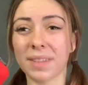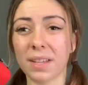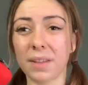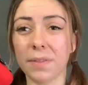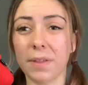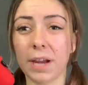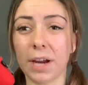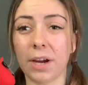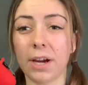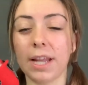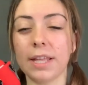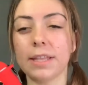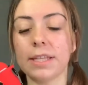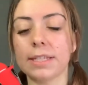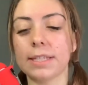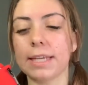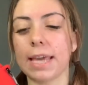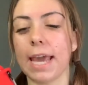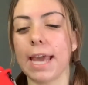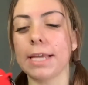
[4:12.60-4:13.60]
they're in
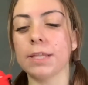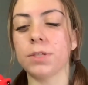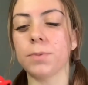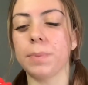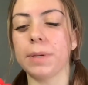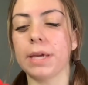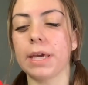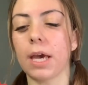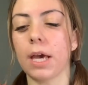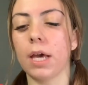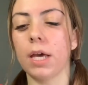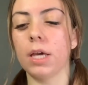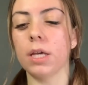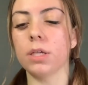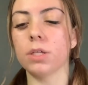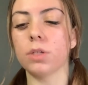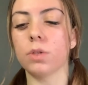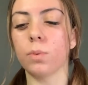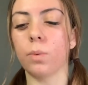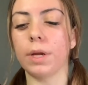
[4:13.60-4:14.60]
this case
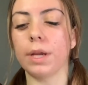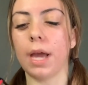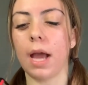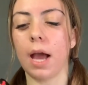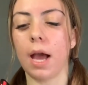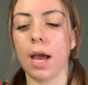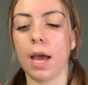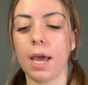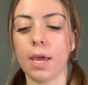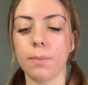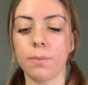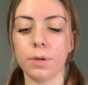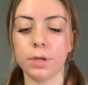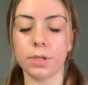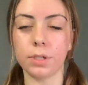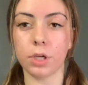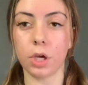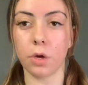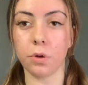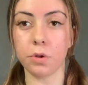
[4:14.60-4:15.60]
because when I
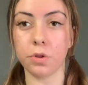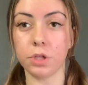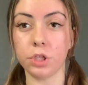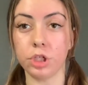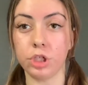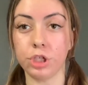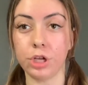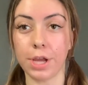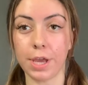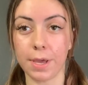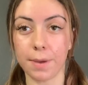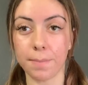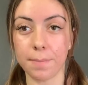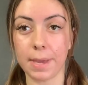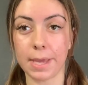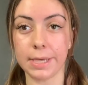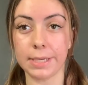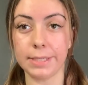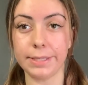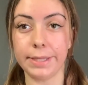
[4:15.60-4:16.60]
would go to the gym
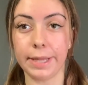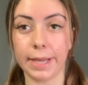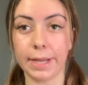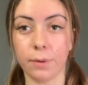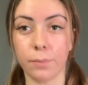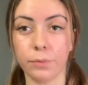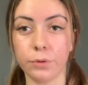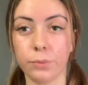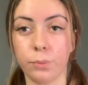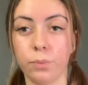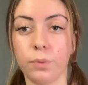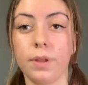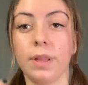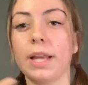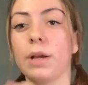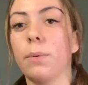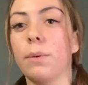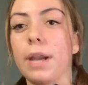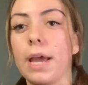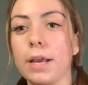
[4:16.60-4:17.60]
and
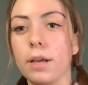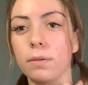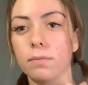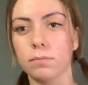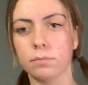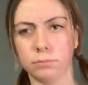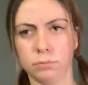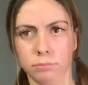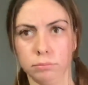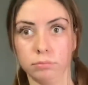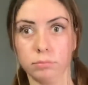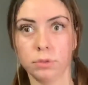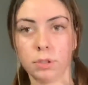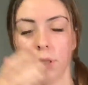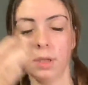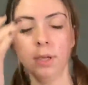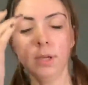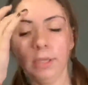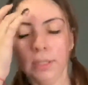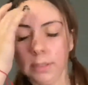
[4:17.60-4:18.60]

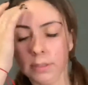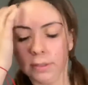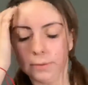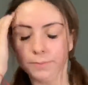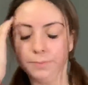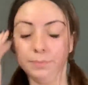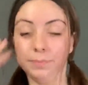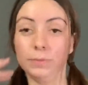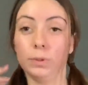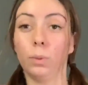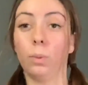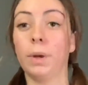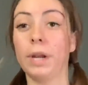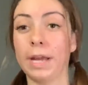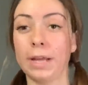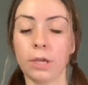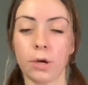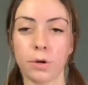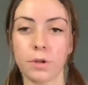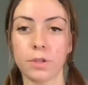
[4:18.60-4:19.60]
when
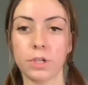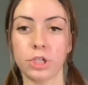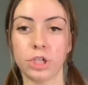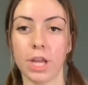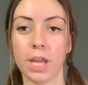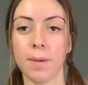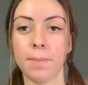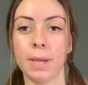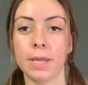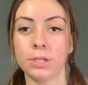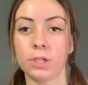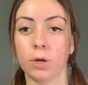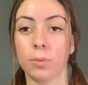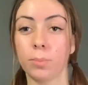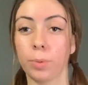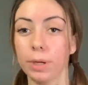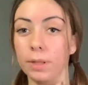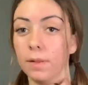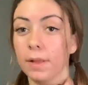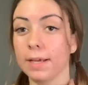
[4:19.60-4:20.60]
I go to the gym and don't
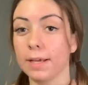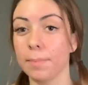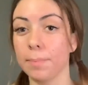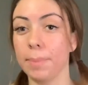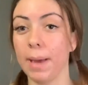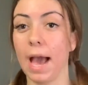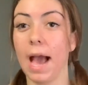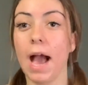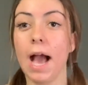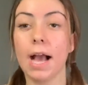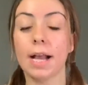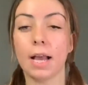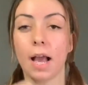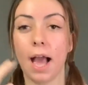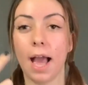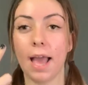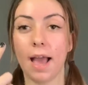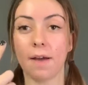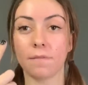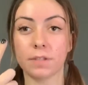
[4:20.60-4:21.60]
bring like a bag,
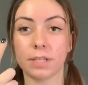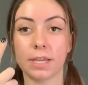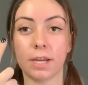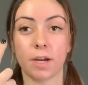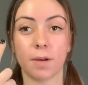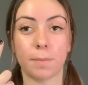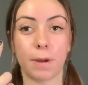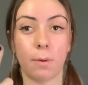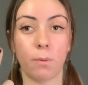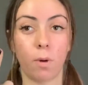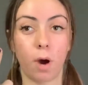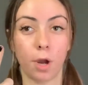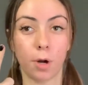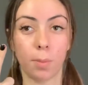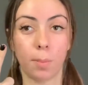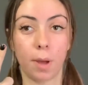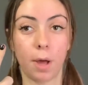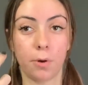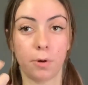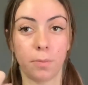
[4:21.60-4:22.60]
I have to carry my
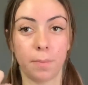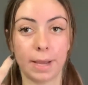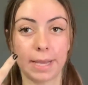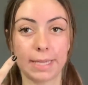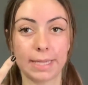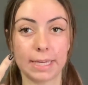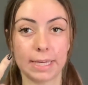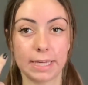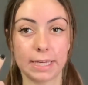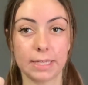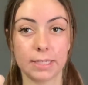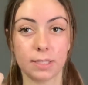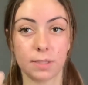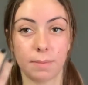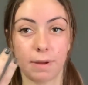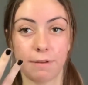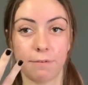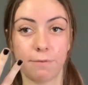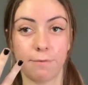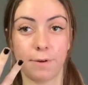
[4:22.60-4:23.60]
water bottle, my keys,
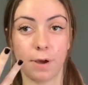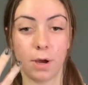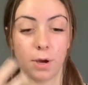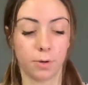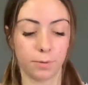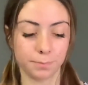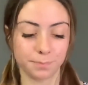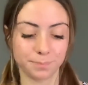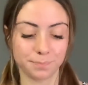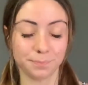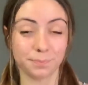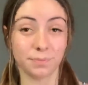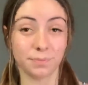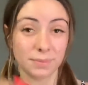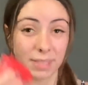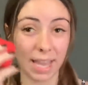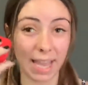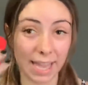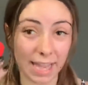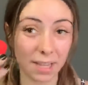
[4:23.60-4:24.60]
my phone,
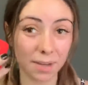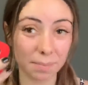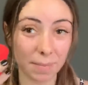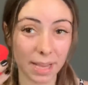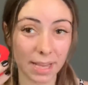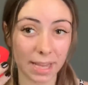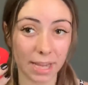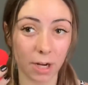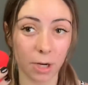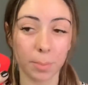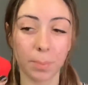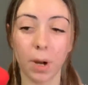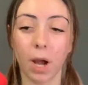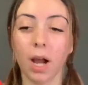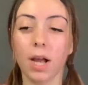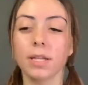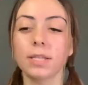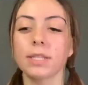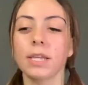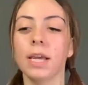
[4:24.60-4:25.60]
and my
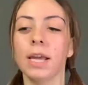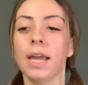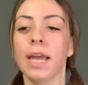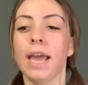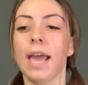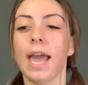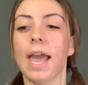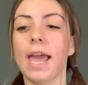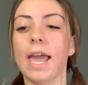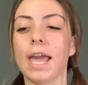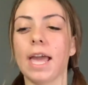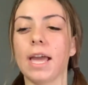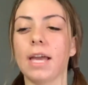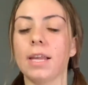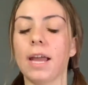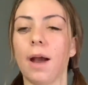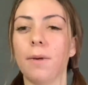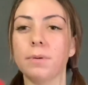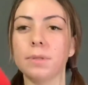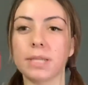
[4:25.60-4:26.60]
AirPods.
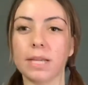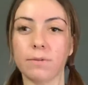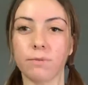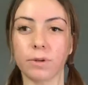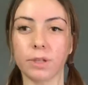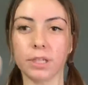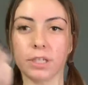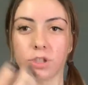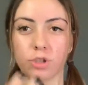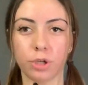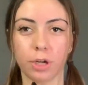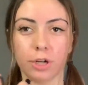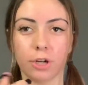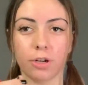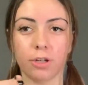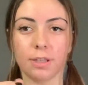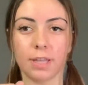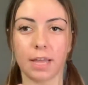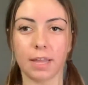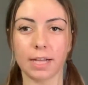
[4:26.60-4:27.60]
And I was like really
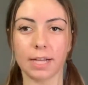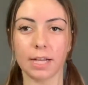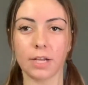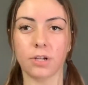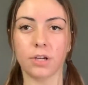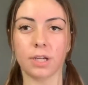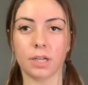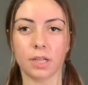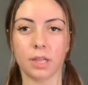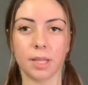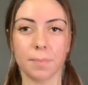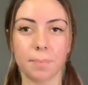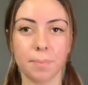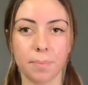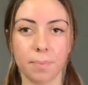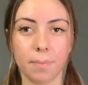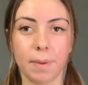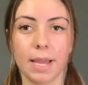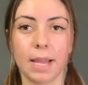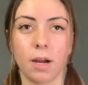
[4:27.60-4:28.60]
triggered that like I couldn't
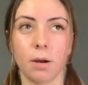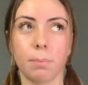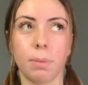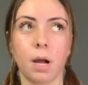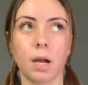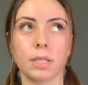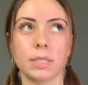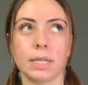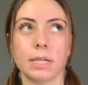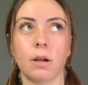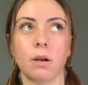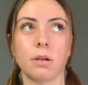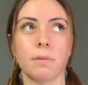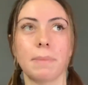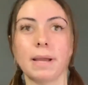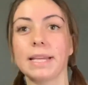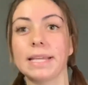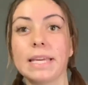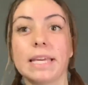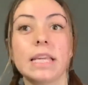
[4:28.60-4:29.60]
clip my AirPods like onto
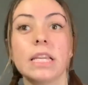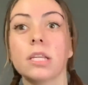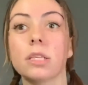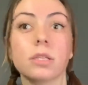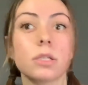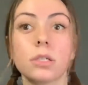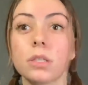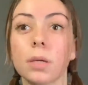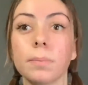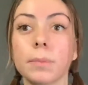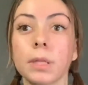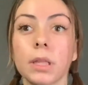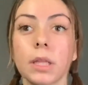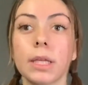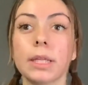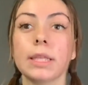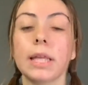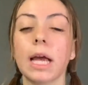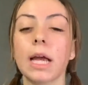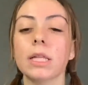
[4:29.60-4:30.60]
my keys or something
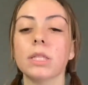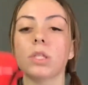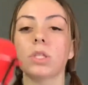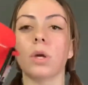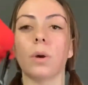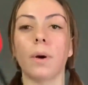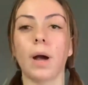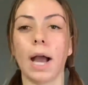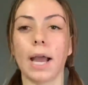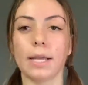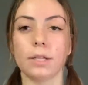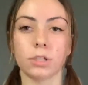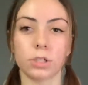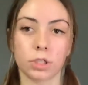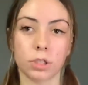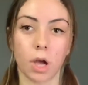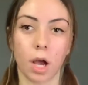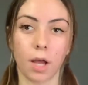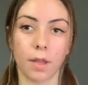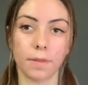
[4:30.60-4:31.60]
like that, so I
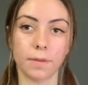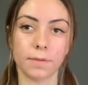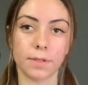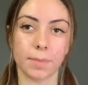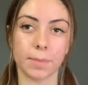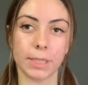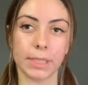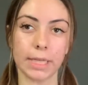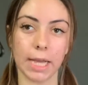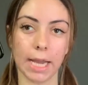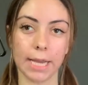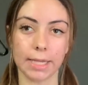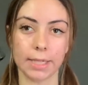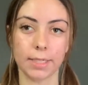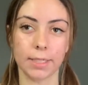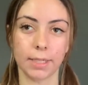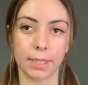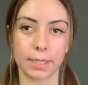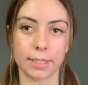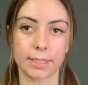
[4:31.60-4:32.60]
just got something that I
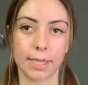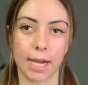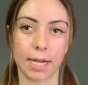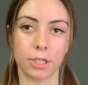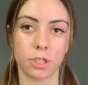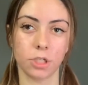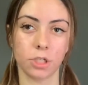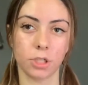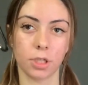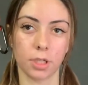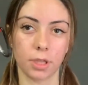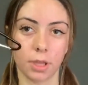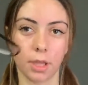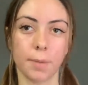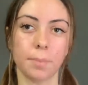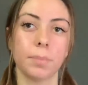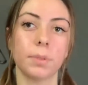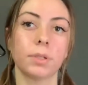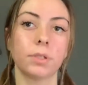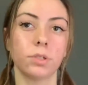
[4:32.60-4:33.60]
could like attach the
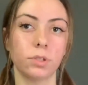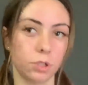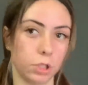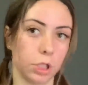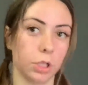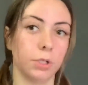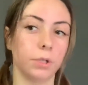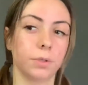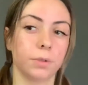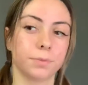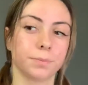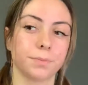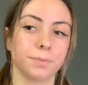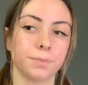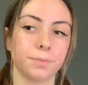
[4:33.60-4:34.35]
clip to, so